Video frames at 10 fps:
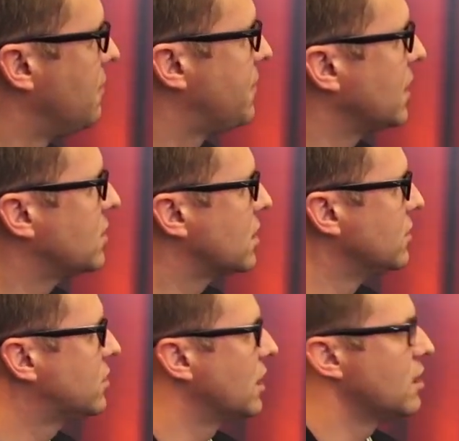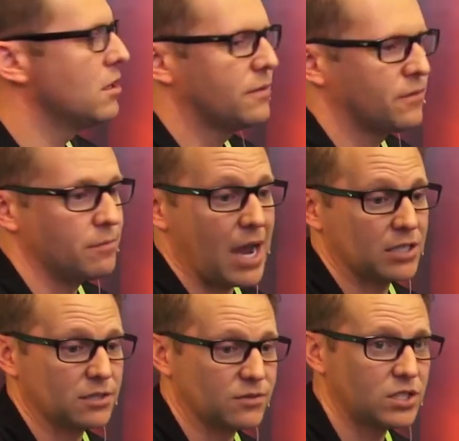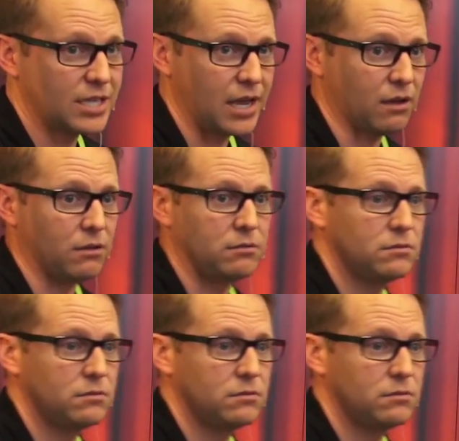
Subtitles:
Things to consider for massive scale.